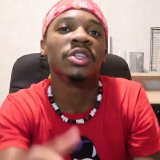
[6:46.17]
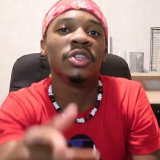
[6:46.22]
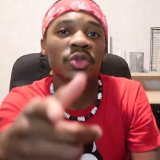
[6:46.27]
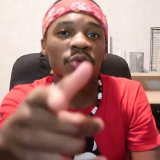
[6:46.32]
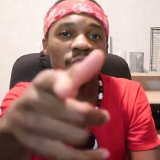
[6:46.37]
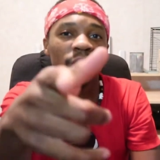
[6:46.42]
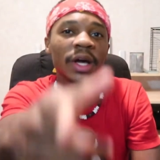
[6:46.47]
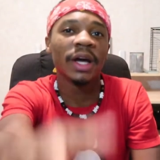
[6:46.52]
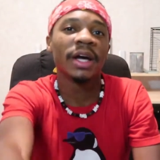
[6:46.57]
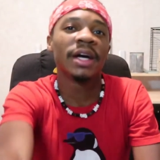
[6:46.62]

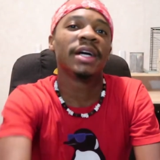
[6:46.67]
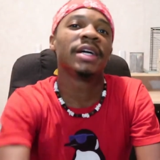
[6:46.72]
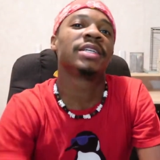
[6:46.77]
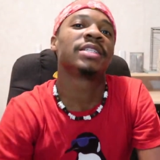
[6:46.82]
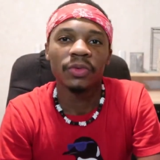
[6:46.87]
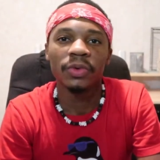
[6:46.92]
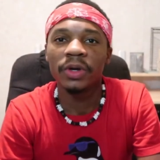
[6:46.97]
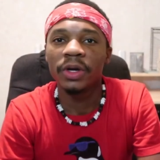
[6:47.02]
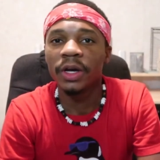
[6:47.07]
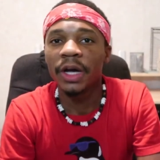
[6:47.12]
you guys.
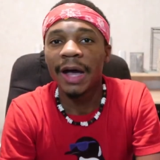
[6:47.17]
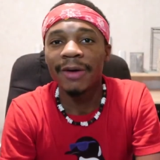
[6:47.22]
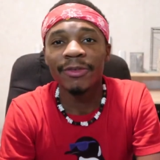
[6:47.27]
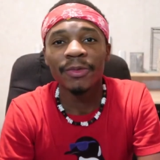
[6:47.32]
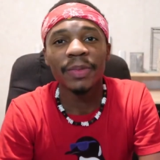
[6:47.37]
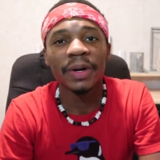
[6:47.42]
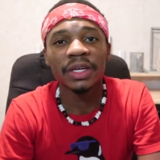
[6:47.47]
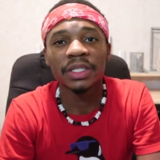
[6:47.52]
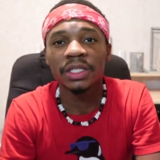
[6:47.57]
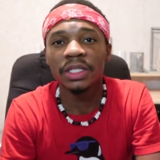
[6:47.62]
Well, I'm
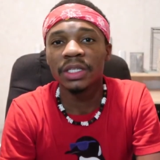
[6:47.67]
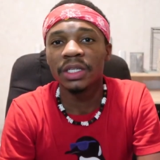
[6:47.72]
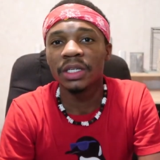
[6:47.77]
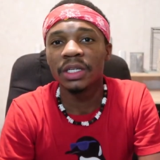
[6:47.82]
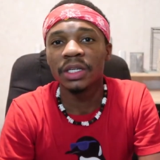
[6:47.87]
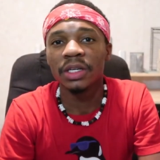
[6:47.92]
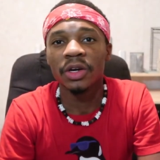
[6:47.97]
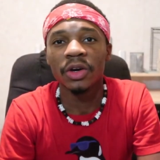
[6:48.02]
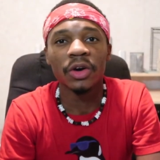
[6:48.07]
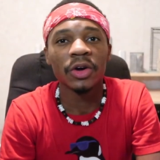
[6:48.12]
about
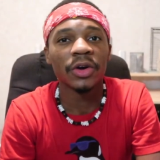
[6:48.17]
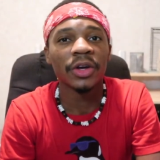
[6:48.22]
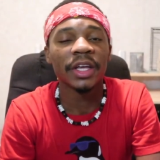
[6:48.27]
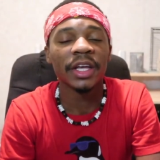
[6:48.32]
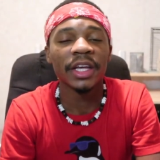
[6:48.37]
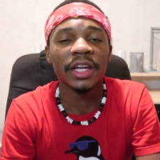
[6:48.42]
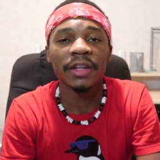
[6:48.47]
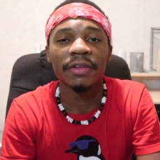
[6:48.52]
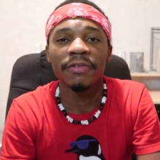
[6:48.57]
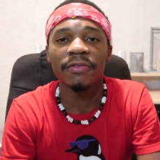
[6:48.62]
to go
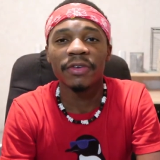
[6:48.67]
ahead and